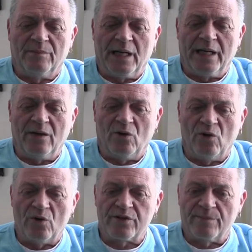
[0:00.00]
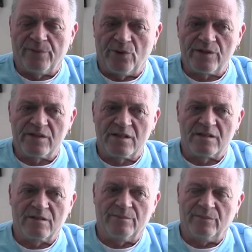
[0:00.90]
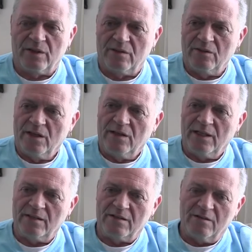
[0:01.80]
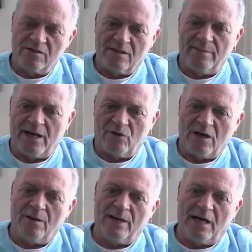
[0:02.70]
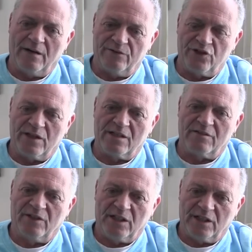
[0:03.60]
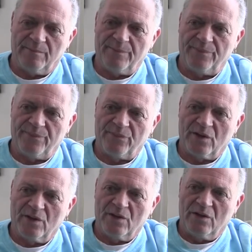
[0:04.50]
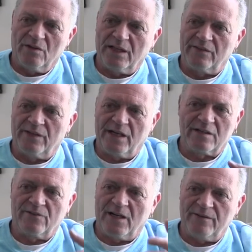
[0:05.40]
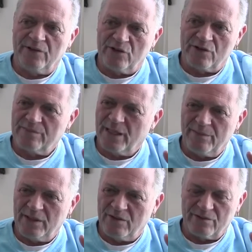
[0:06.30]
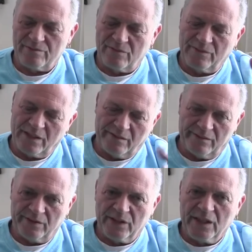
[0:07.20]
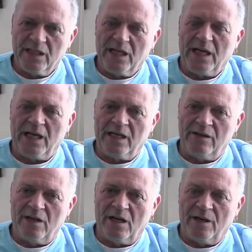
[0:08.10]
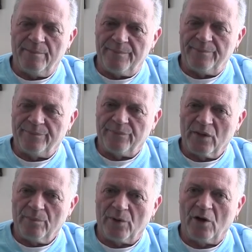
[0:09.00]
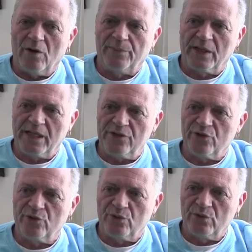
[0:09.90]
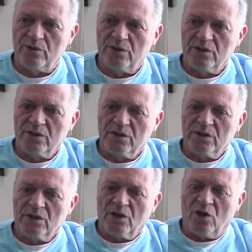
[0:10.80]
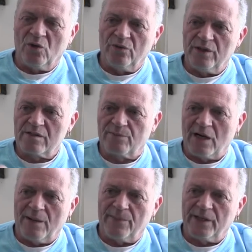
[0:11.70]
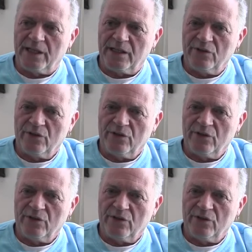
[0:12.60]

my whole support system had somehow come out of GSV, like the next five years maybe, or mm -hmm. and um, Paul Plate, who owned this property,